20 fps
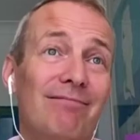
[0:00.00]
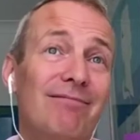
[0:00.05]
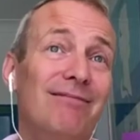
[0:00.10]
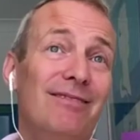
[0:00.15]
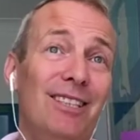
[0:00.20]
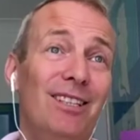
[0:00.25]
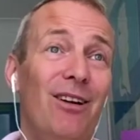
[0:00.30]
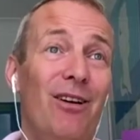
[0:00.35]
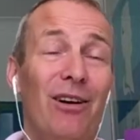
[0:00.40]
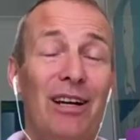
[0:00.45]

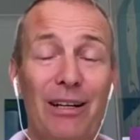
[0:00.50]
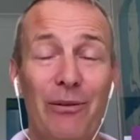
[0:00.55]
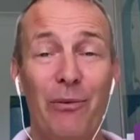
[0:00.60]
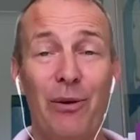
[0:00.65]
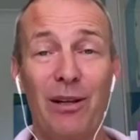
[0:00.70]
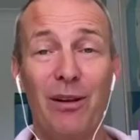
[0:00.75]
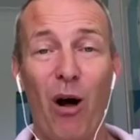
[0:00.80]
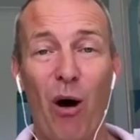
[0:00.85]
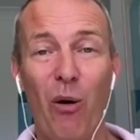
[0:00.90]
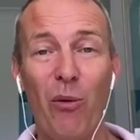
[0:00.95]
it
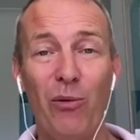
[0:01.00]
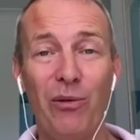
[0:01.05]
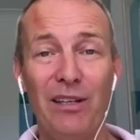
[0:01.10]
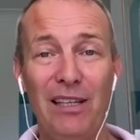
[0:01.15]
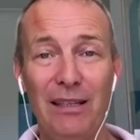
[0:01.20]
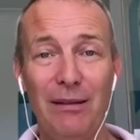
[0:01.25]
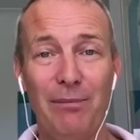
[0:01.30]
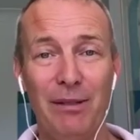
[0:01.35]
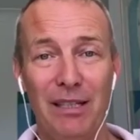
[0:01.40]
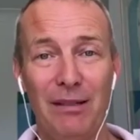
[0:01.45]
will
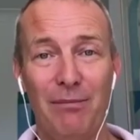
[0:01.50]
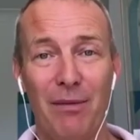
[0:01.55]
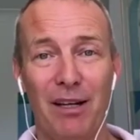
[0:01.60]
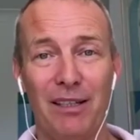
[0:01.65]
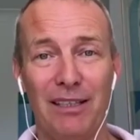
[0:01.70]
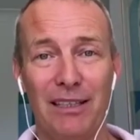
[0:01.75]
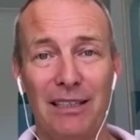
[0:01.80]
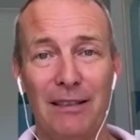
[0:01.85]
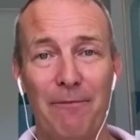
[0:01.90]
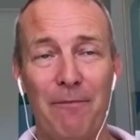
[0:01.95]
only be
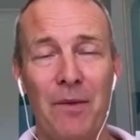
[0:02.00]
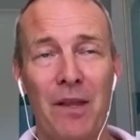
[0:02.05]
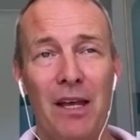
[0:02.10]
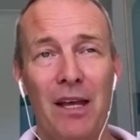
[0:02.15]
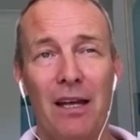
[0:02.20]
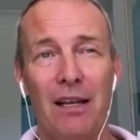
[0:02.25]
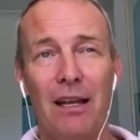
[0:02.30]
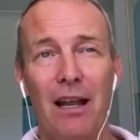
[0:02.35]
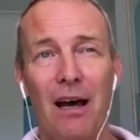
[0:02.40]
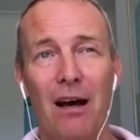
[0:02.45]
money.
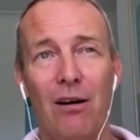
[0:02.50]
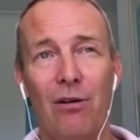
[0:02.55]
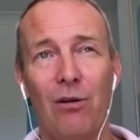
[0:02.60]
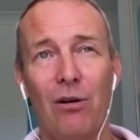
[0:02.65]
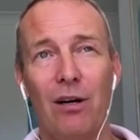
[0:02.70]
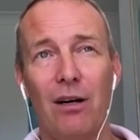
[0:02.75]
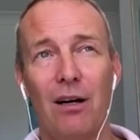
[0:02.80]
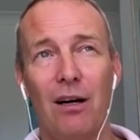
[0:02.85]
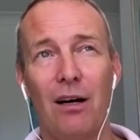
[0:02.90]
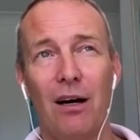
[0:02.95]
Now,
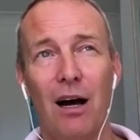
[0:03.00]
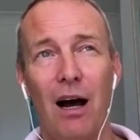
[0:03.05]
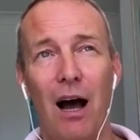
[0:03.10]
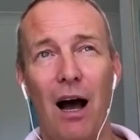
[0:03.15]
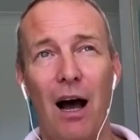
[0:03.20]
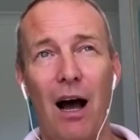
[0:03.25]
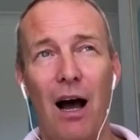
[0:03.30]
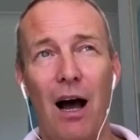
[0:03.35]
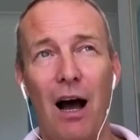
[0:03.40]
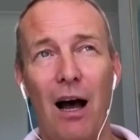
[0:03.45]

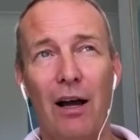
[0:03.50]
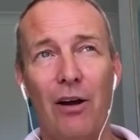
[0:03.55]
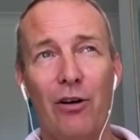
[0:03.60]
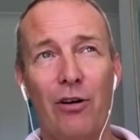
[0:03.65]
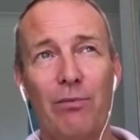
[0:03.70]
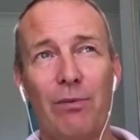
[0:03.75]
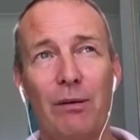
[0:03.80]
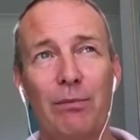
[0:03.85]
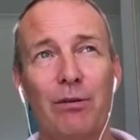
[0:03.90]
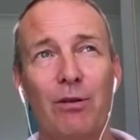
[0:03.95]
I
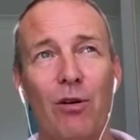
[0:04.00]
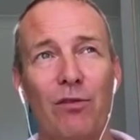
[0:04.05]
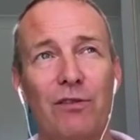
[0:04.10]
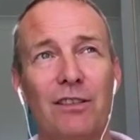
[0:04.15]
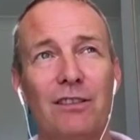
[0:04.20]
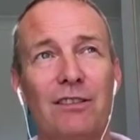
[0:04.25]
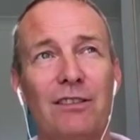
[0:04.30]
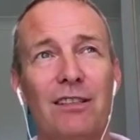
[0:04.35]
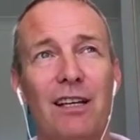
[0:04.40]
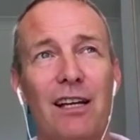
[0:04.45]
heard people
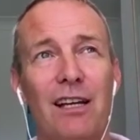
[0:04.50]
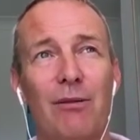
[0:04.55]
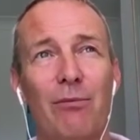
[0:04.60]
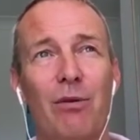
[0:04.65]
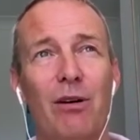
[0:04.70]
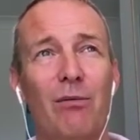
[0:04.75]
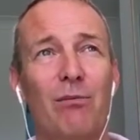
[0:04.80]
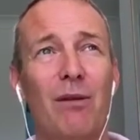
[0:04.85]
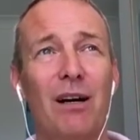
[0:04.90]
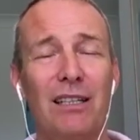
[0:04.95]
often say,
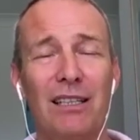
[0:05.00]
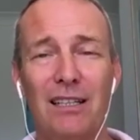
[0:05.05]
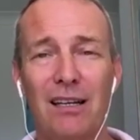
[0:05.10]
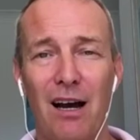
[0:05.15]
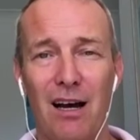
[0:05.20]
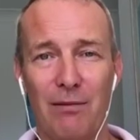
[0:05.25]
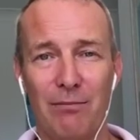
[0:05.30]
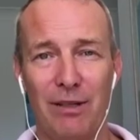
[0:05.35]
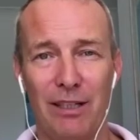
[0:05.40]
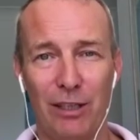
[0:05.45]
well, money
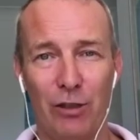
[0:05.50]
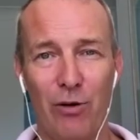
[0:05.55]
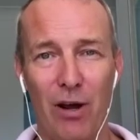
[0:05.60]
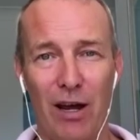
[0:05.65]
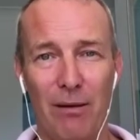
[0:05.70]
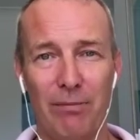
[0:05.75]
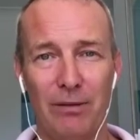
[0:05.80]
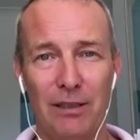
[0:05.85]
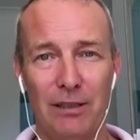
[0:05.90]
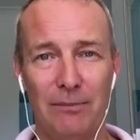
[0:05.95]
can't make you
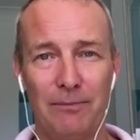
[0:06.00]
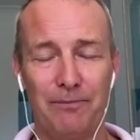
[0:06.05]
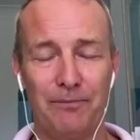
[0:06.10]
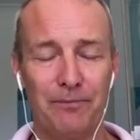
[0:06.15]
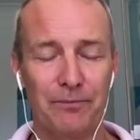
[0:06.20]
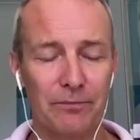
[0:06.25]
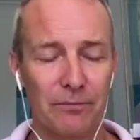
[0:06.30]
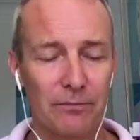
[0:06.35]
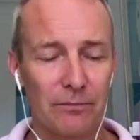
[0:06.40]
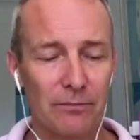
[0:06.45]
happy.
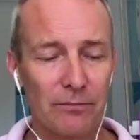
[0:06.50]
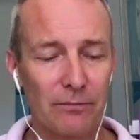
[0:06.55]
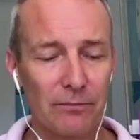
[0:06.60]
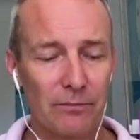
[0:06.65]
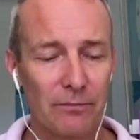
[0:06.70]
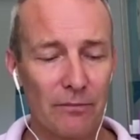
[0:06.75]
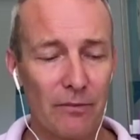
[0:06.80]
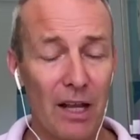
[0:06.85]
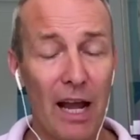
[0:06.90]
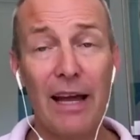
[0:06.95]

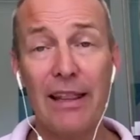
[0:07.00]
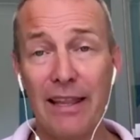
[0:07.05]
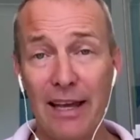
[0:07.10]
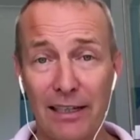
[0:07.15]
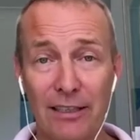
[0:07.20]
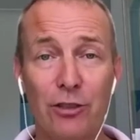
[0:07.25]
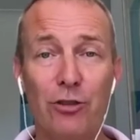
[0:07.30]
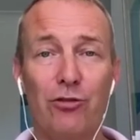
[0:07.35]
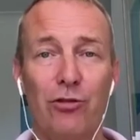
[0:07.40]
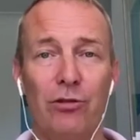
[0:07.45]
And that
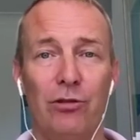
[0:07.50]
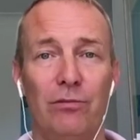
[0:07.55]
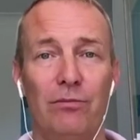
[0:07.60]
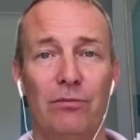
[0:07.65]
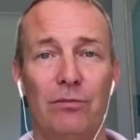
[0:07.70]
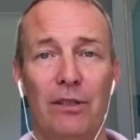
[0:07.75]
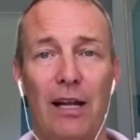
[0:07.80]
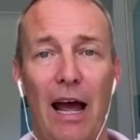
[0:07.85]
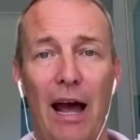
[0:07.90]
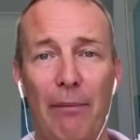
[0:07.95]
is true.
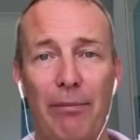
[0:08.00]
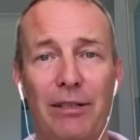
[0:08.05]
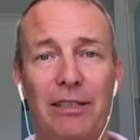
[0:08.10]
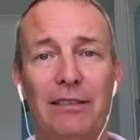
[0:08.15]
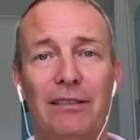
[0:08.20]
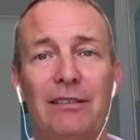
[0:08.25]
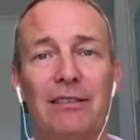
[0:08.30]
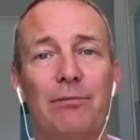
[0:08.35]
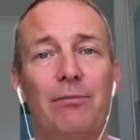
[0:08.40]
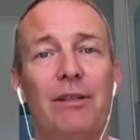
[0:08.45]
Happiness
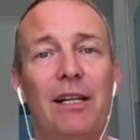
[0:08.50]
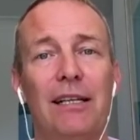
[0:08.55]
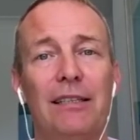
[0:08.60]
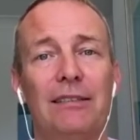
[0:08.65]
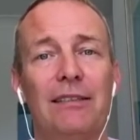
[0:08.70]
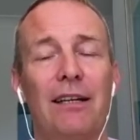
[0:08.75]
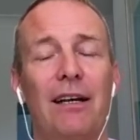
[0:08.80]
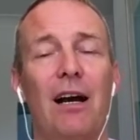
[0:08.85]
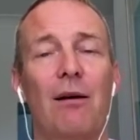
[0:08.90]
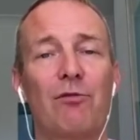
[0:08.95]
is a place
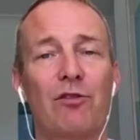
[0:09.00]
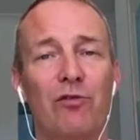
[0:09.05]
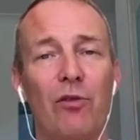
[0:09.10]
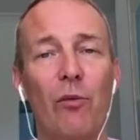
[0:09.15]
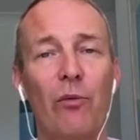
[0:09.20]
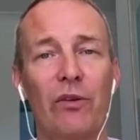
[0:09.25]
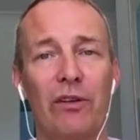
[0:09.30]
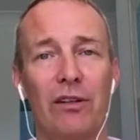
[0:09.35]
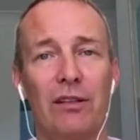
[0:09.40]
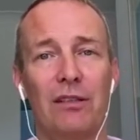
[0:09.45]
that comes from
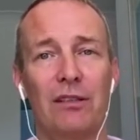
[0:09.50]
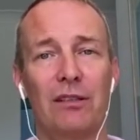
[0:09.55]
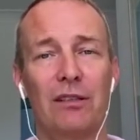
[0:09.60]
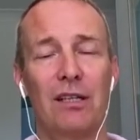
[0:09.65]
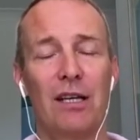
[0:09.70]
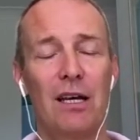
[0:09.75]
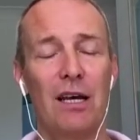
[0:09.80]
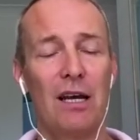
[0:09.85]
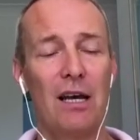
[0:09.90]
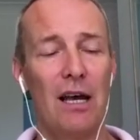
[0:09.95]
within.
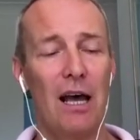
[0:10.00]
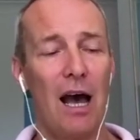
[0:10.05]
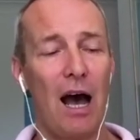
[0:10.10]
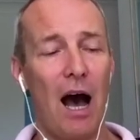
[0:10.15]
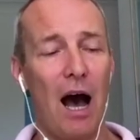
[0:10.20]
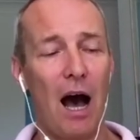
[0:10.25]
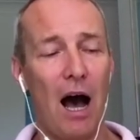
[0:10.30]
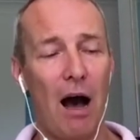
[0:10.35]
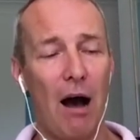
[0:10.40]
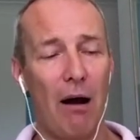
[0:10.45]

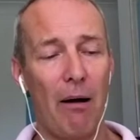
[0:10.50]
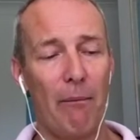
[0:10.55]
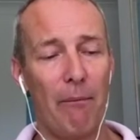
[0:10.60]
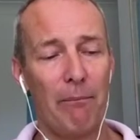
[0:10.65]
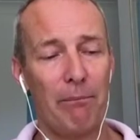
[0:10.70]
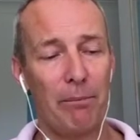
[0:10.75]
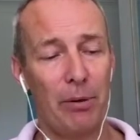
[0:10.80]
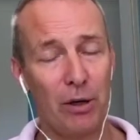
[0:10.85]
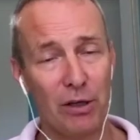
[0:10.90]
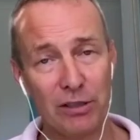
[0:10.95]

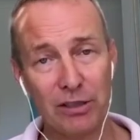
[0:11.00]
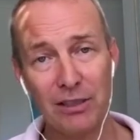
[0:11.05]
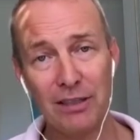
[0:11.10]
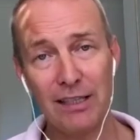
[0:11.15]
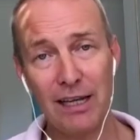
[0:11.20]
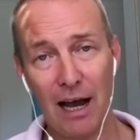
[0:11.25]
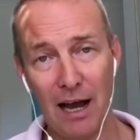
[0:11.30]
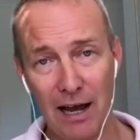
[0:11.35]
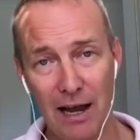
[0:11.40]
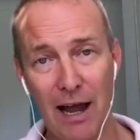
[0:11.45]

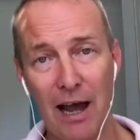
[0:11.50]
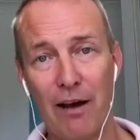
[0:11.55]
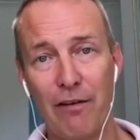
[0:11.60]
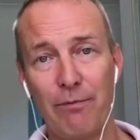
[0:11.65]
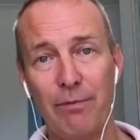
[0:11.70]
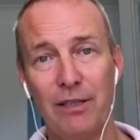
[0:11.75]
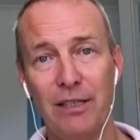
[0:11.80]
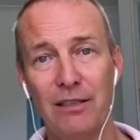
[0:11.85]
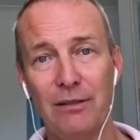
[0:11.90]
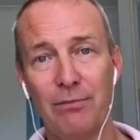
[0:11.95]
Personally, I have
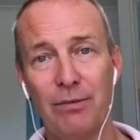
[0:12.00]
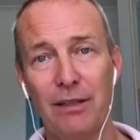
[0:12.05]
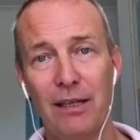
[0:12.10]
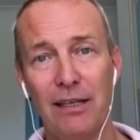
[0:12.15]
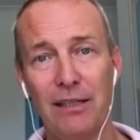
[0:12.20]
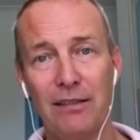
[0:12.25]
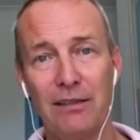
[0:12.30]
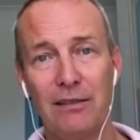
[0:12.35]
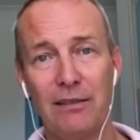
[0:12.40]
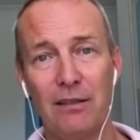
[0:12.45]
been in a
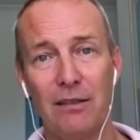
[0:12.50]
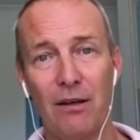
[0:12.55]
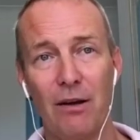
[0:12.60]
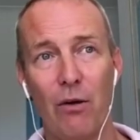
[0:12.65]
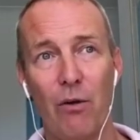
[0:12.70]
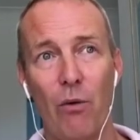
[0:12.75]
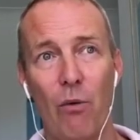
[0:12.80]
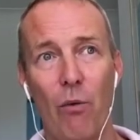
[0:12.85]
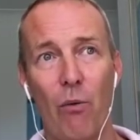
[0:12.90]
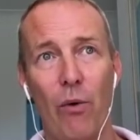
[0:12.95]
place
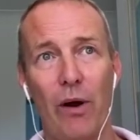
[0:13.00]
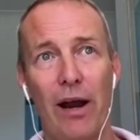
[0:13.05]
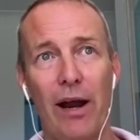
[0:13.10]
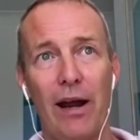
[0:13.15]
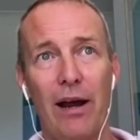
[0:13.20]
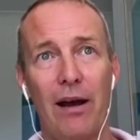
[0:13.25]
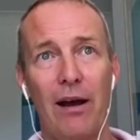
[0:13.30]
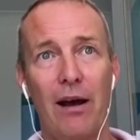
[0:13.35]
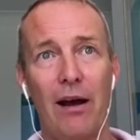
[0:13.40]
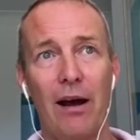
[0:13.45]

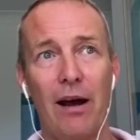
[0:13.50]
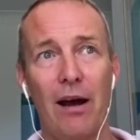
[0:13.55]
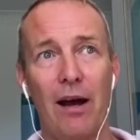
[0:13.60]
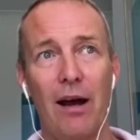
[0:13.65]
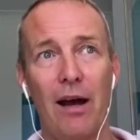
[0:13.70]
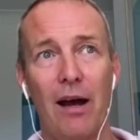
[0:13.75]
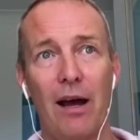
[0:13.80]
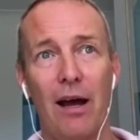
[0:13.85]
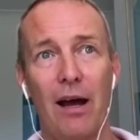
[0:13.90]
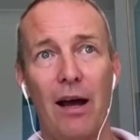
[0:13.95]
where
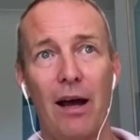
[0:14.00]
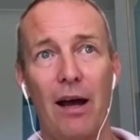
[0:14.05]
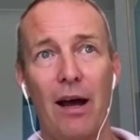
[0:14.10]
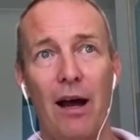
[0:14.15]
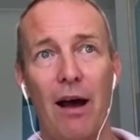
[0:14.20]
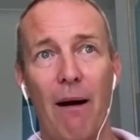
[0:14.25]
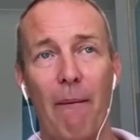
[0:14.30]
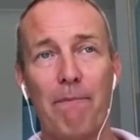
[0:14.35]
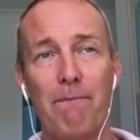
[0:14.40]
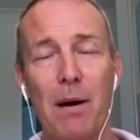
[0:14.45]

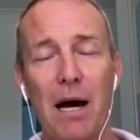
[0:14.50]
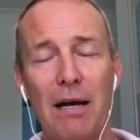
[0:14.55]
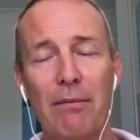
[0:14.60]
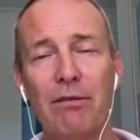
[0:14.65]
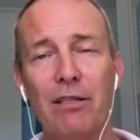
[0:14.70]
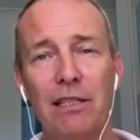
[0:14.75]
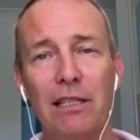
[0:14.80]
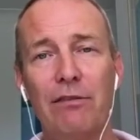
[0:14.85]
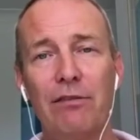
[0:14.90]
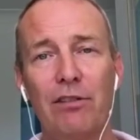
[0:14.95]
My
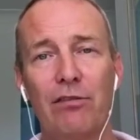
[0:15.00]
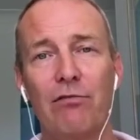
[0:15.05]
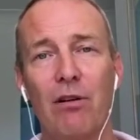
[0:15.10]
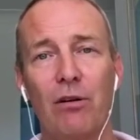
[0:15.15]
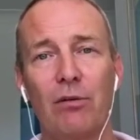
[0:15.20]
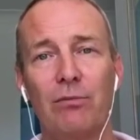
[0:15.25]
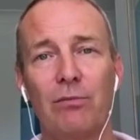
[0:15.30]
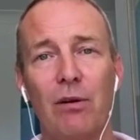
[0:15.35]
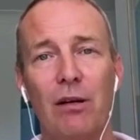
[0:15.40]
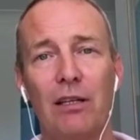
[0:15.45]
beliefs
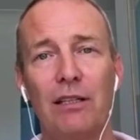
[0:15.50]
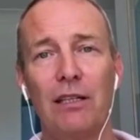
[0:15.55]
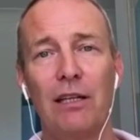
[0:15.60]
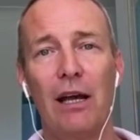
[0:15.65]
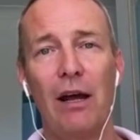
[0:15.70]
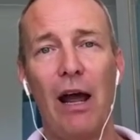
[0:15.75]
around money